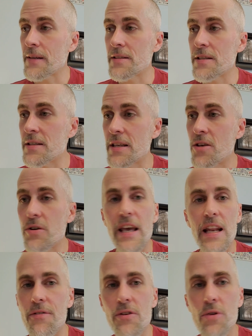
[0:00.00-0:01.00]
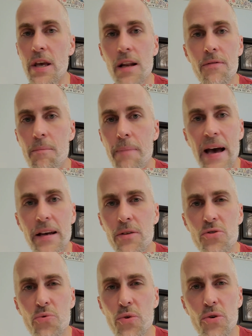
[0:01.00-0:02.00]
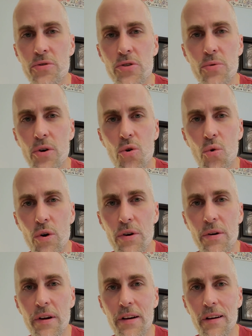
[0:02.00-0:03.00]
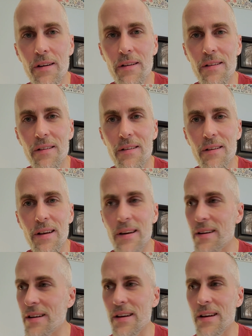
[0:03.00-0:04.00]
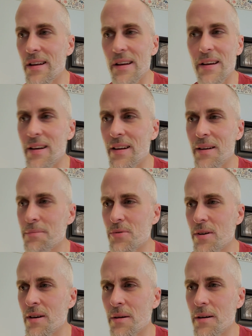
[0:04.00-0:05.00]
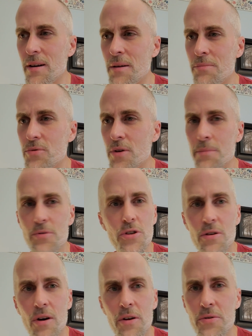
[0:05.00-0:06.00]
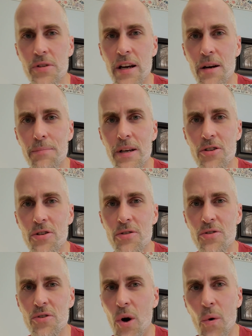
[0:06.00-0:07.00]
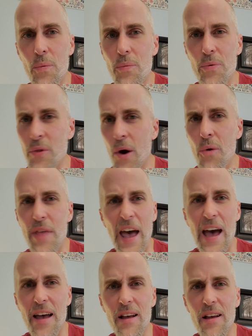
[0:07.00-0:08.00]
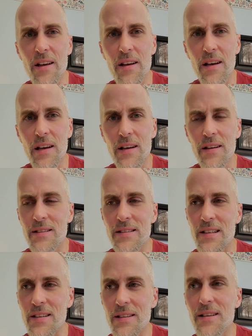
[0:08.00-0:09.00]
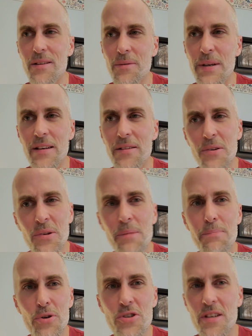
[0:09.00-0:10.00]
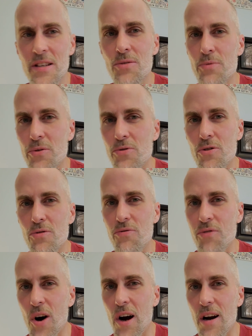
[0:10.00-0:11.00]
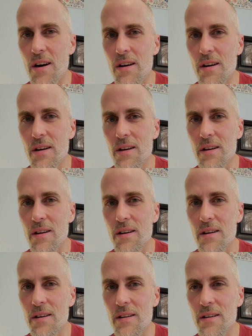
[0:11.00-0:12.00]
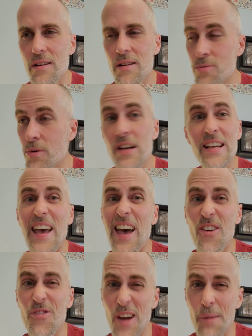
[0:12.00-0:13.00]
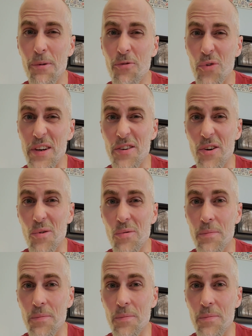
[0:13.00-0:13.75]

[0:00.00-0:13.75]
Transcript: So it's like you can't even you can't even back Israel into a corner here. Like, and I'm, uh, I'm I'm sure all those Arab nations know know that. It's like you know we can only push Israel too far because we're going to get effed up if we do.